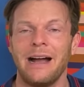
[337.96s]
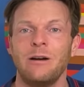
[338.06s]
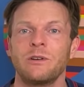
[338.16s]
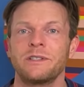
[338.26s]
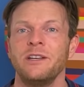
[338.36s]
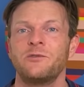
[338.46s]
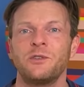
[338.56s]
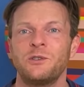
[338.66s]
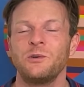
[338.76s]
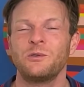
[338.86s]
I was
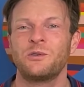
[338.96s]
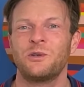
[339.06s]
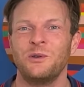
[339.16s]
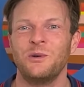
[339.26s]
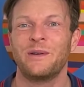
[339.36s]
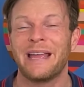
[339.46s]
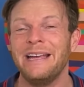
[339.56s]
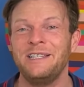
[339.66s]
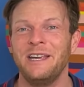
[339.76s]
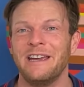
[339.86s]
introduced to
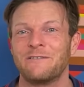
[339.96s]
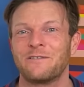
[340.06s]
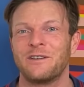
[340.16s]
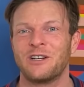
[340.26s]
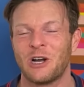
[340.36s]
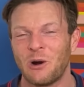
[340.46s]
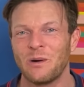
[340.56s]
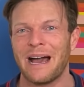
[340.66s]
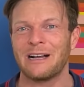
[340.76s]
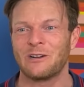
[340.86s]
KGF,
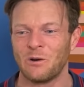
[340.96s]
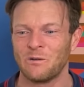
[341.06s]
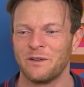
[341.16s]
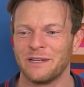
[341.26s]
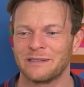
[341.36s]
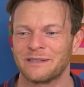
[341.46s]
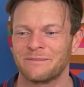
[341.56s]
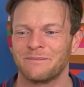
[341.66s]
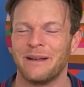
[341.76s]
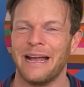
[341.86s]
Kolar Goldfields,
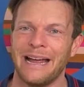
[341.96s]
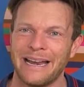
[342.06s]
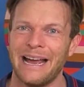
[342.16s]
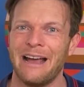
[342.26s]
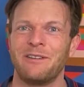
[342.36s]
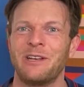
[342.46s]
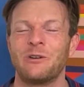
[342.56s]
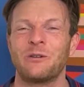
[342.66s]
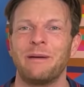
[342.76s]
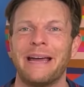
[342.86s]
and I haven't
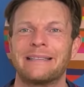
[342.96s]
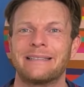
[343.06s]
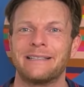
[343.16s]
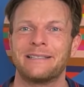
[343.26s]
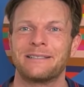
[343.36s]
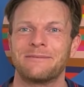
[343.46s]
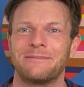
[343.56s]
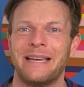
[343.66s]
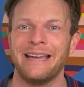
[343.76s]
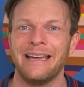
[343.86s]
looked back since.
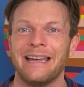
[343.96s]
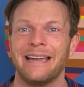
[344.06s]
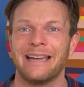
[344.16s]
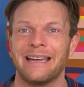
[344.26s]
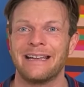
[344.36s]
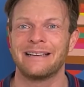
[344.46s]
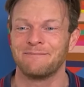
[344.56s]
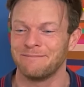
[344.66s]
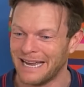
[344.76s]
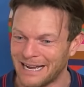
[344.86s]

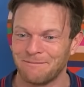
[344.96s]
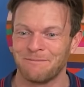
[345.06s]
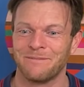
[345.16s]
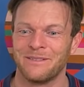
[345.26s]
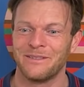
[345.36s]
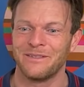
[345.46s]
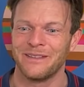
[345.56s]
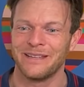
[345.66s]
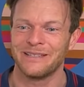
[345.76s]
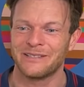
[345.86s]
Yeah,
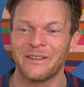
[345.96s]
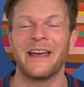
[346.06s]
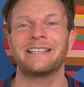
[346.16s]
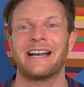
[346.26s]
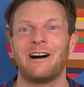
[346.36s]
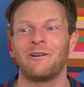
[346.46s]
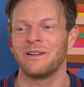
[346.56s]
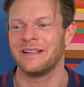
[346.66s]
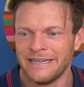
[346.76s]
so that's how.